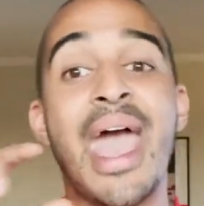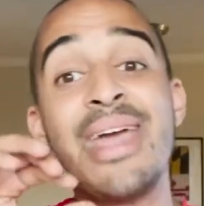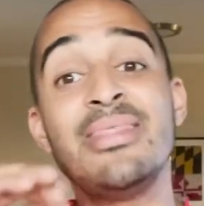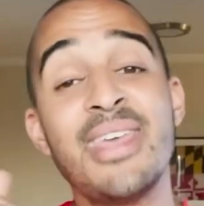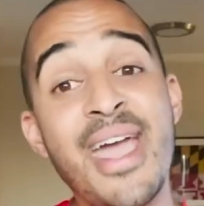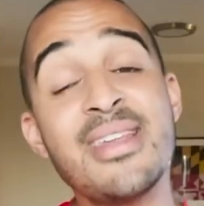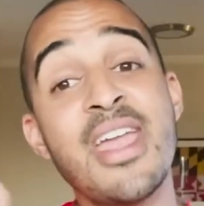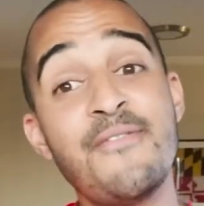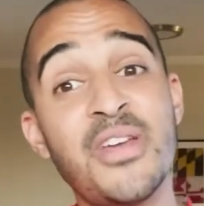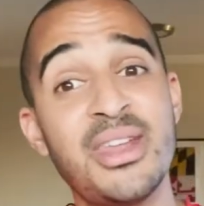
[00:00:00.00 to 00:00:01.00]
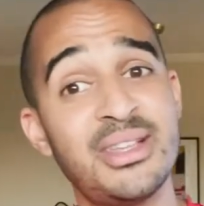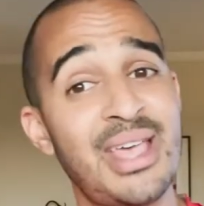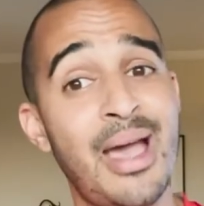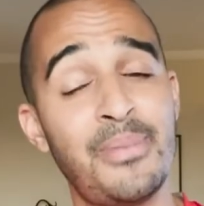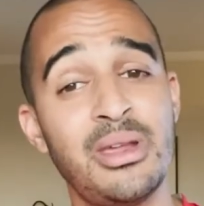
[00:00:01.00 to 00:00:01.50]
And then, if it is
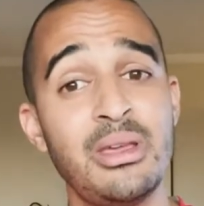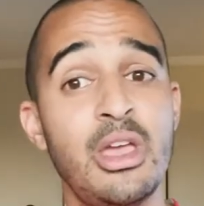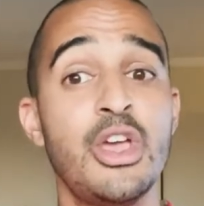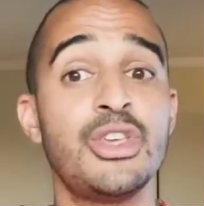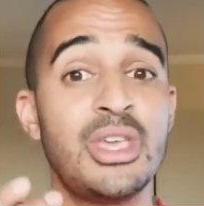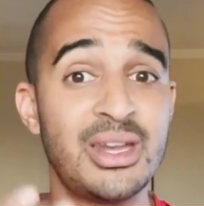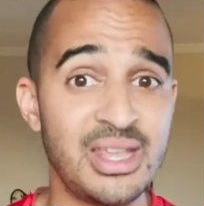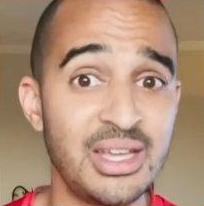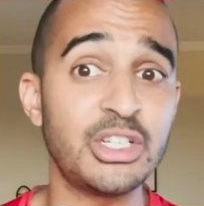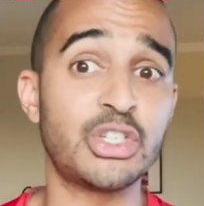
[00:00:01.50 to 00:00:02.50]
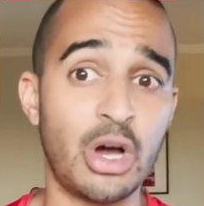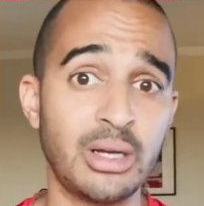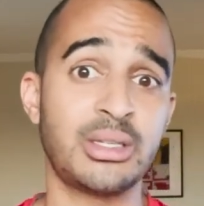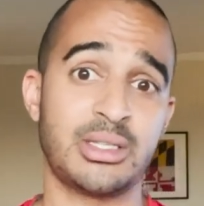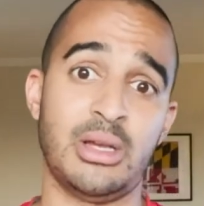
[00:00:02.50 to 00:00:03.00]
happening, you need to
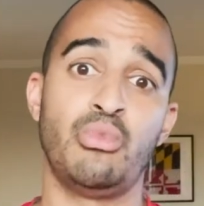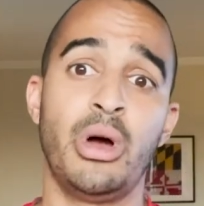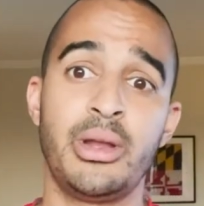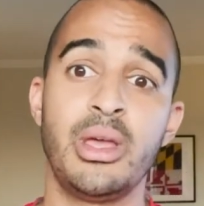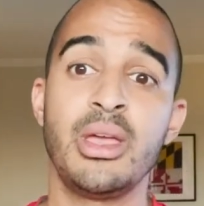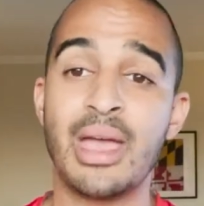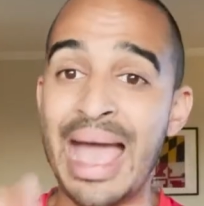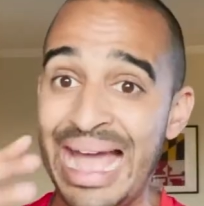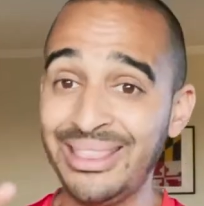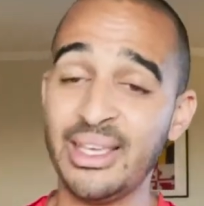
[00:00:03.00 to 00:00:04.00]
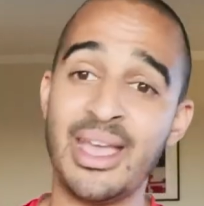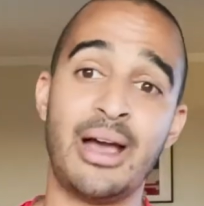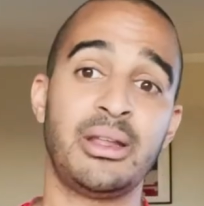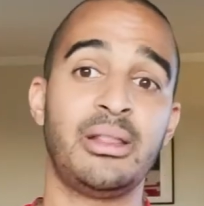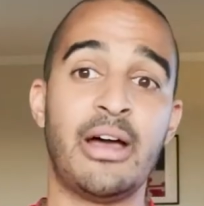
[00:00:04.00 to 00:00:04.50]
talk to someone at the
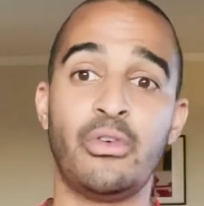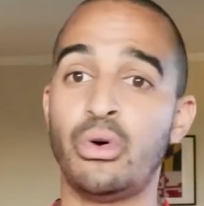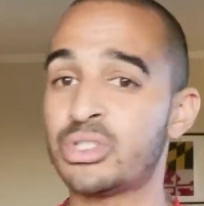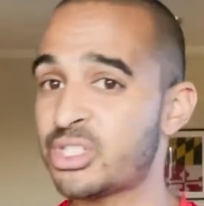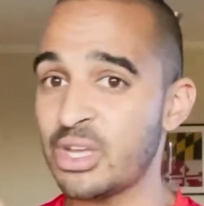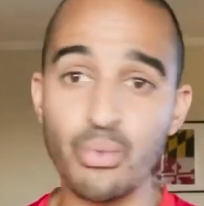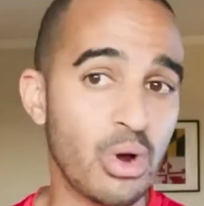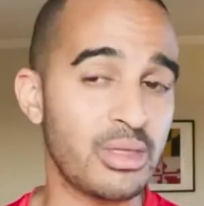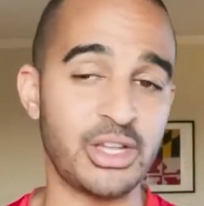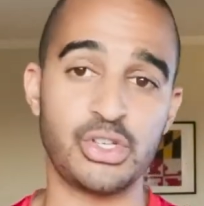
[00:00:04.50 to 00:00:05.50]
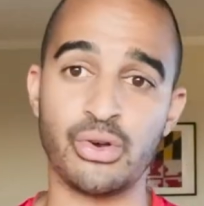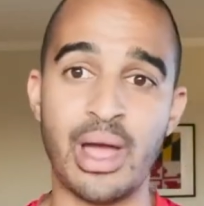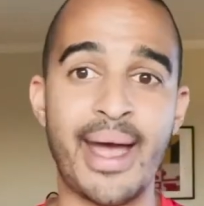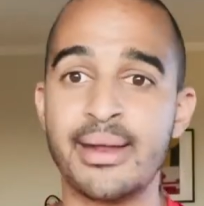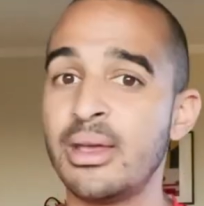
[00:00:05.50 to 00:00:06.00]
county level, somewhere that you're
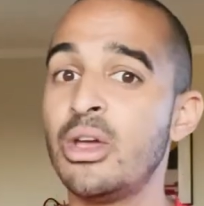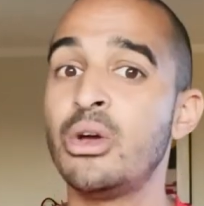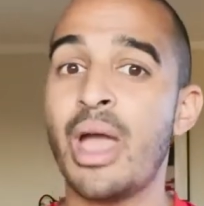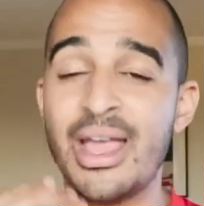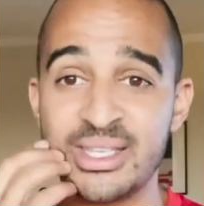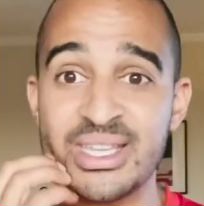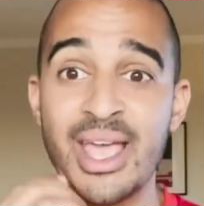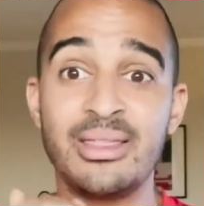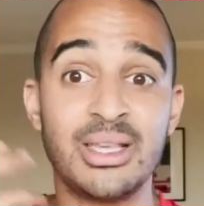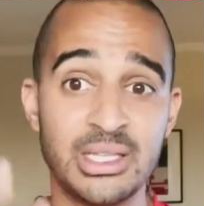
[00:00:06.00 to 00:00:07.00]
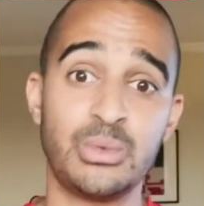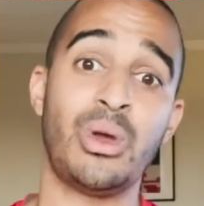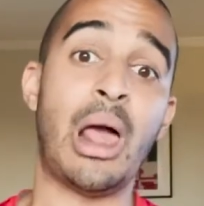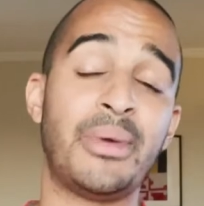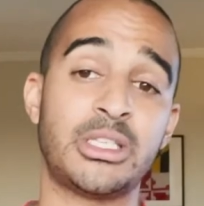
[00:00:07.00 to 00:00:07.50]
at, and say, this is
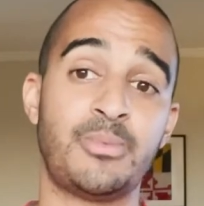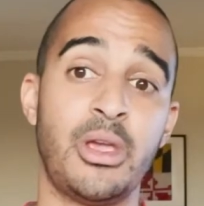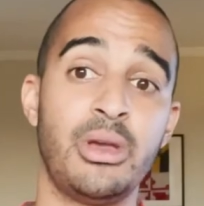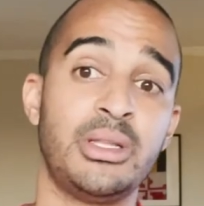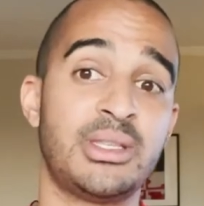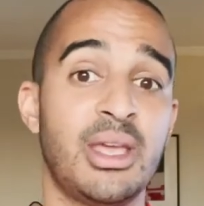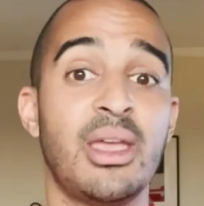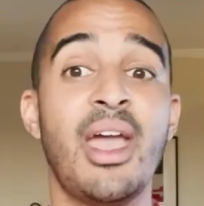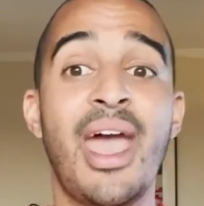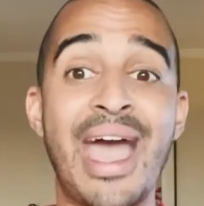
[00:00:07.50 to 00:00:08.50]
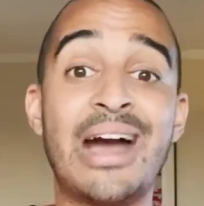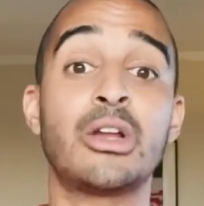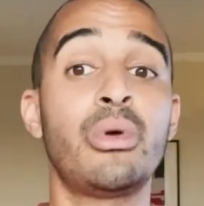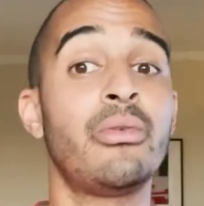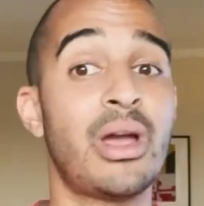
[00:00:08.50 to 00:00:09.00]
what experiencing, how
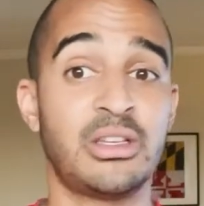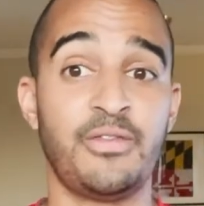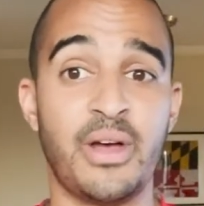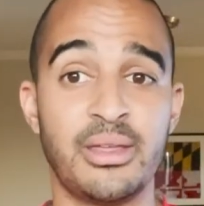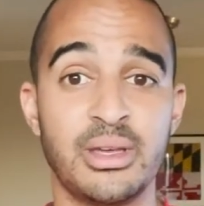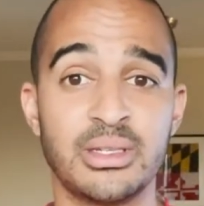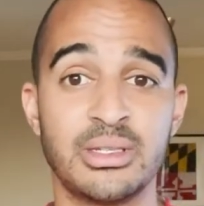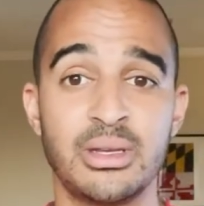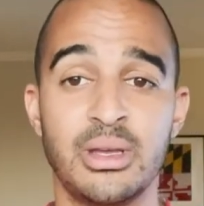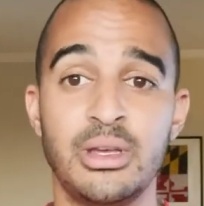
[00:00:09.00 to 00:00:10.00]
do we rectify this?